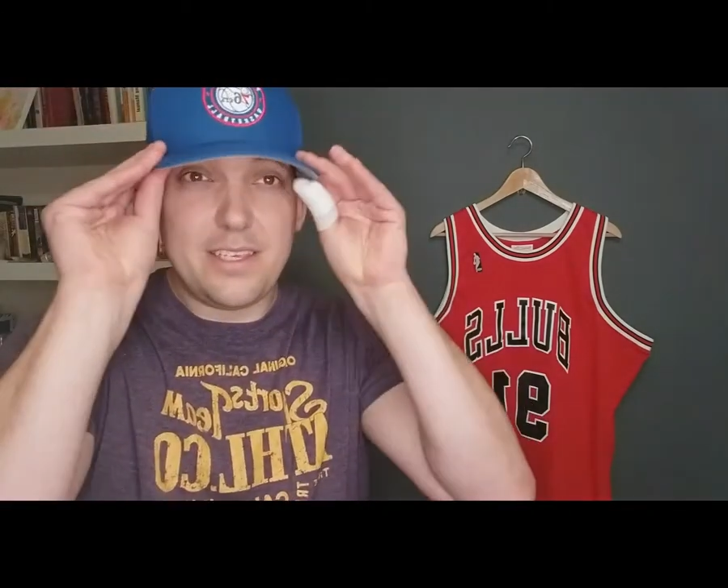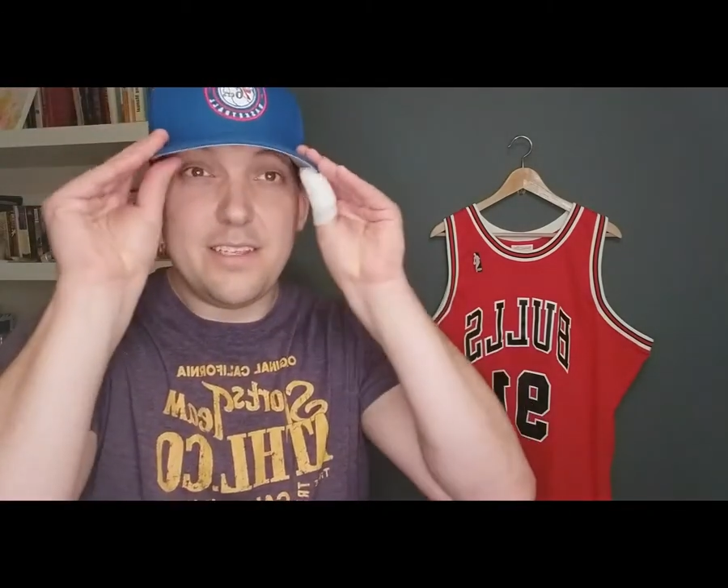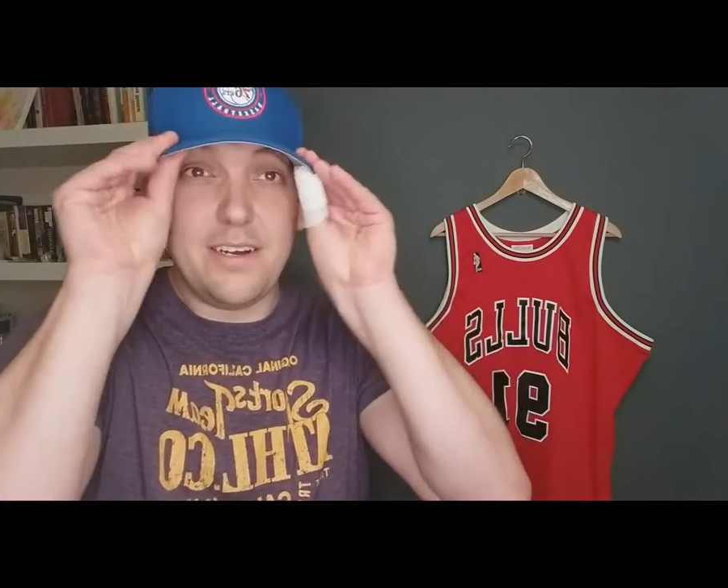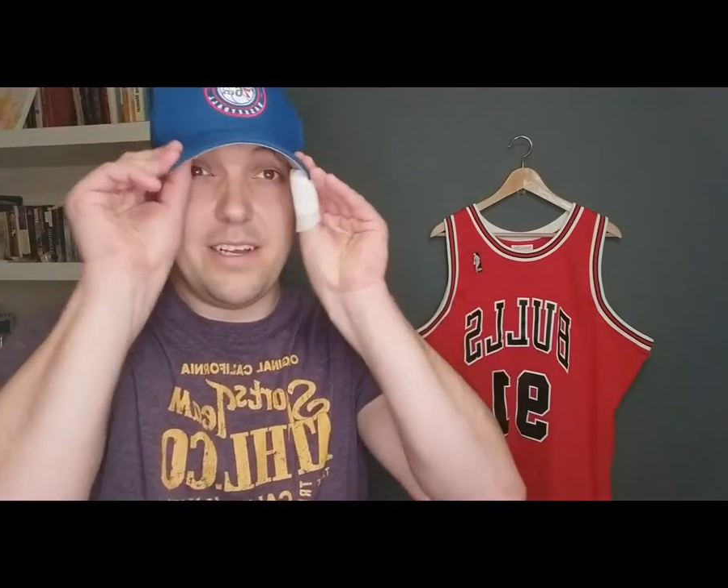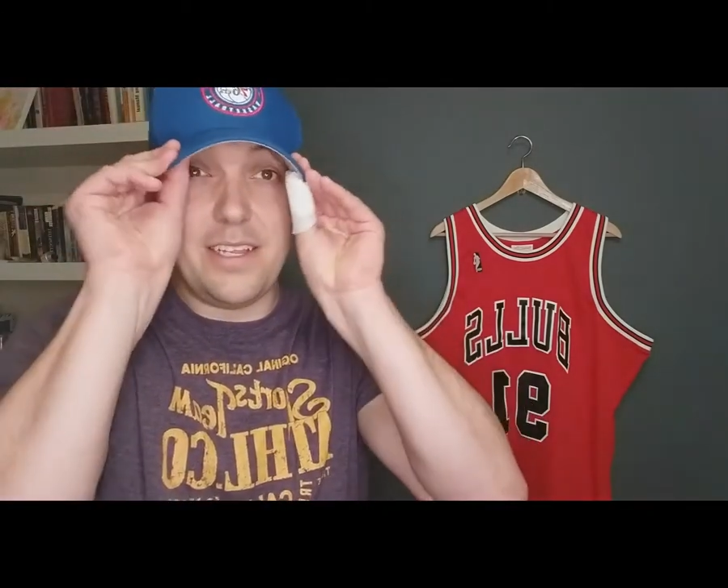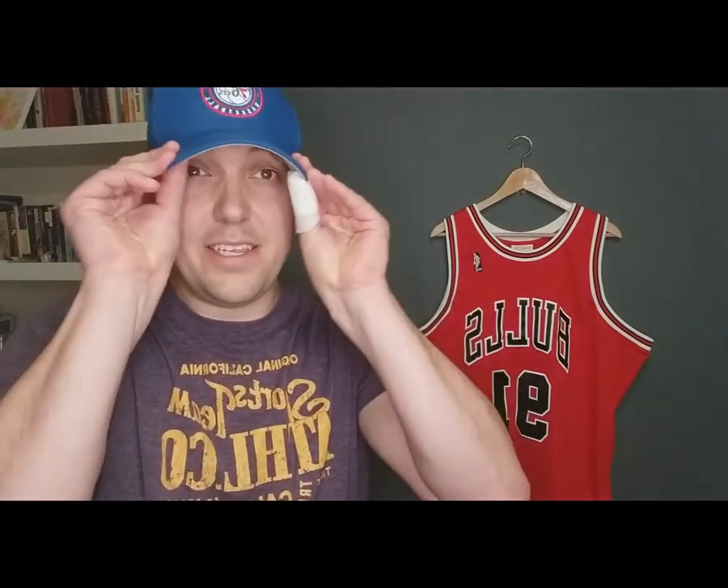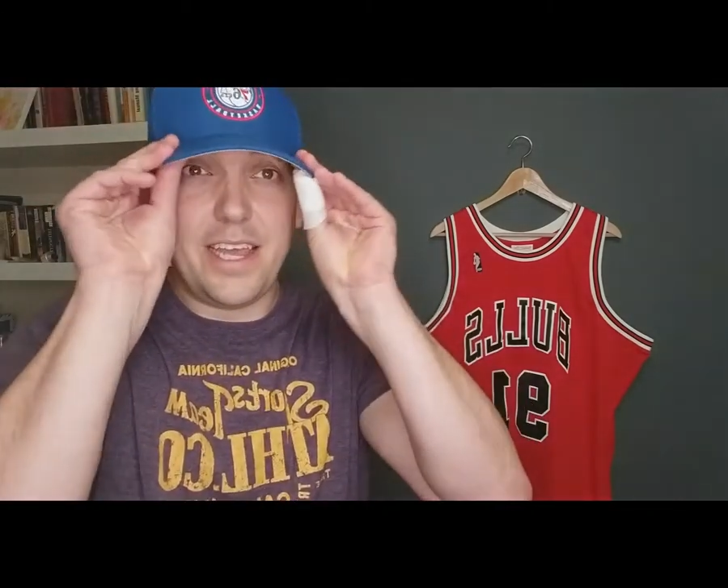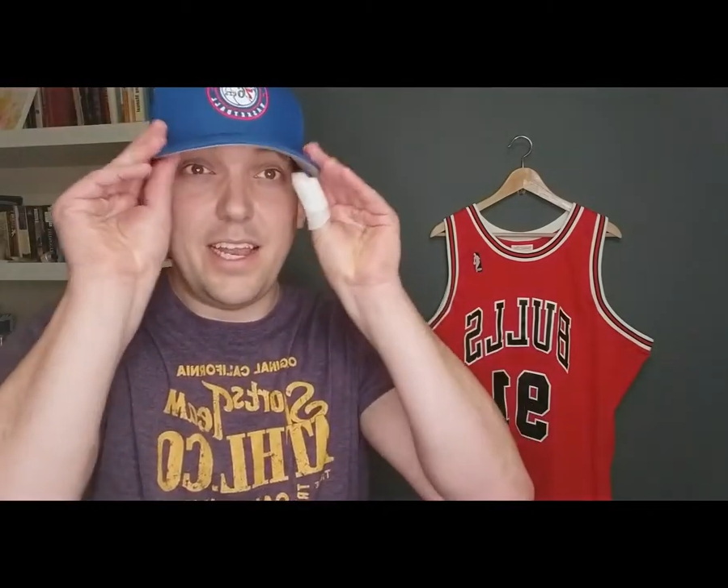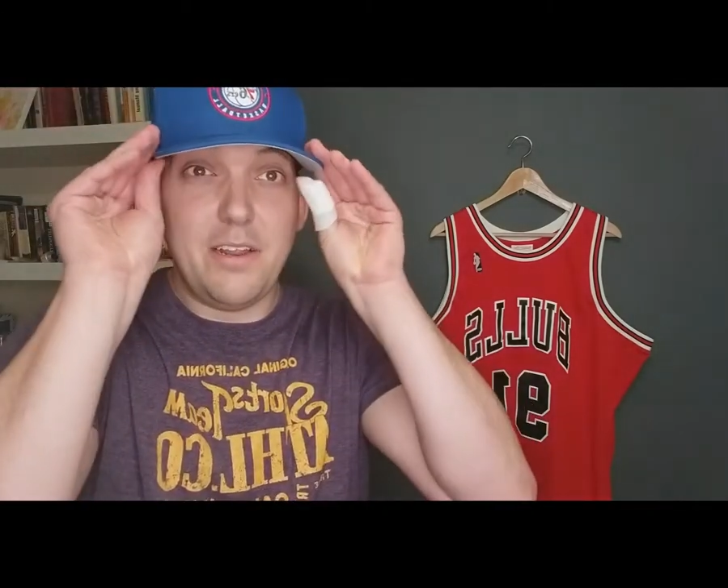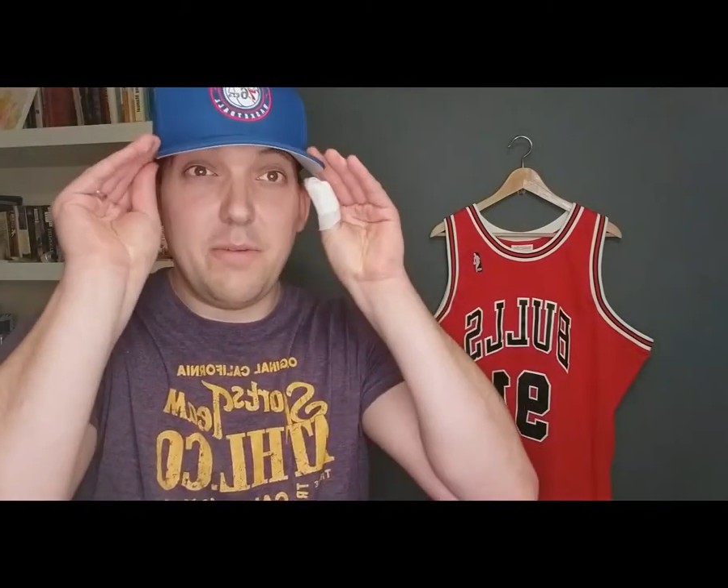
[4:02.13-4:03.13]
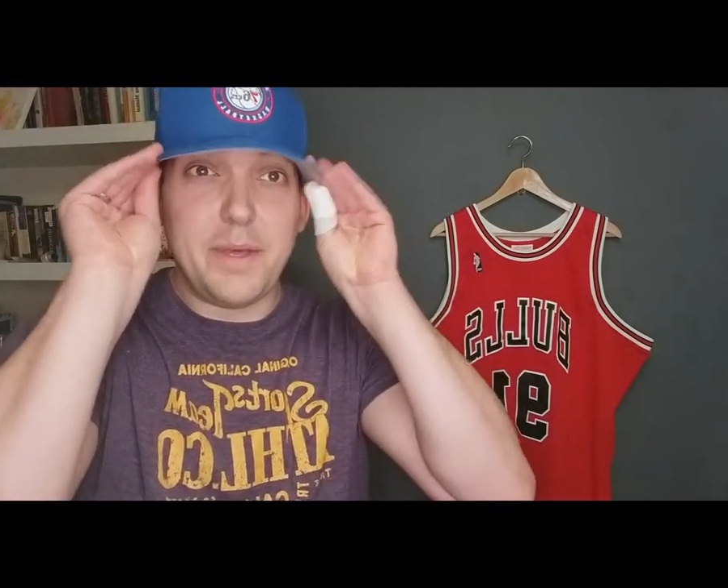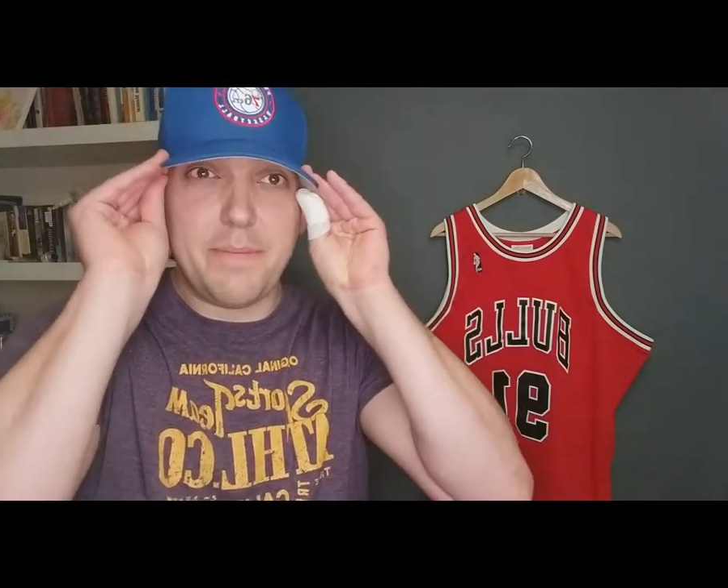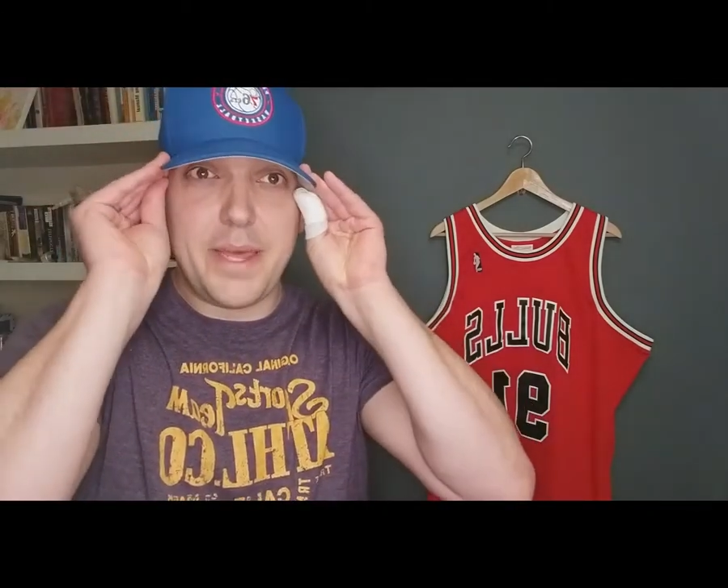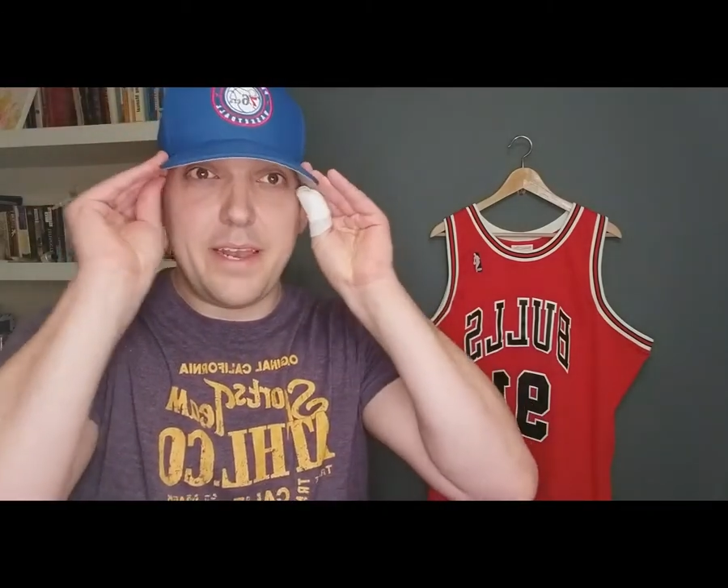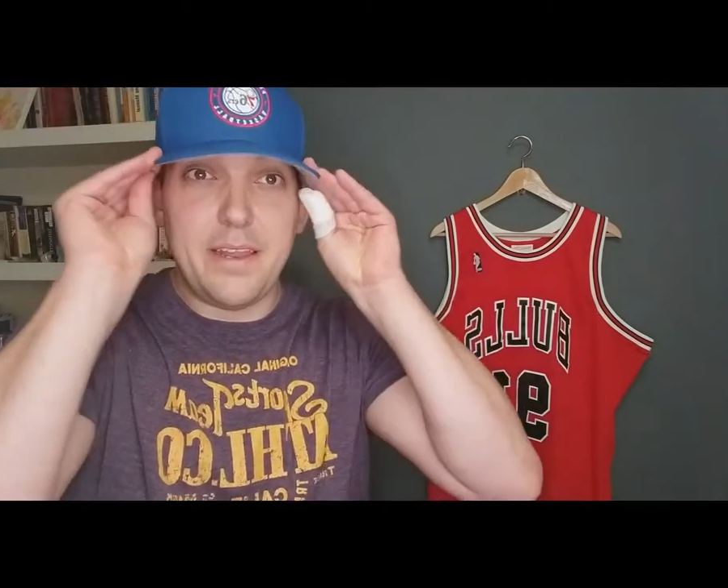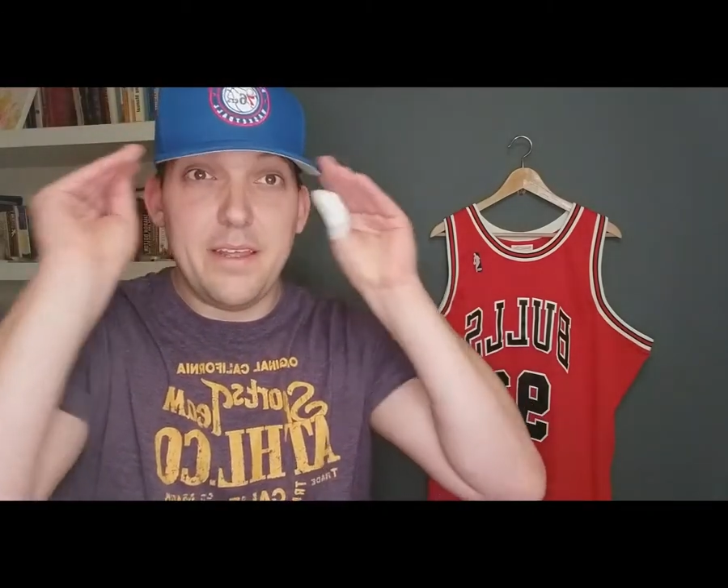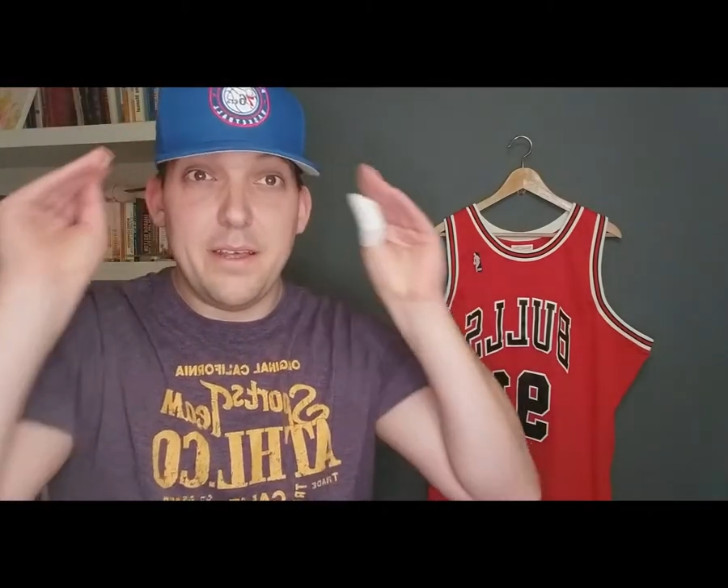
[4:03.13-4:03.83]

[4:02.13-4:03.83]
starting to get a little bit bent,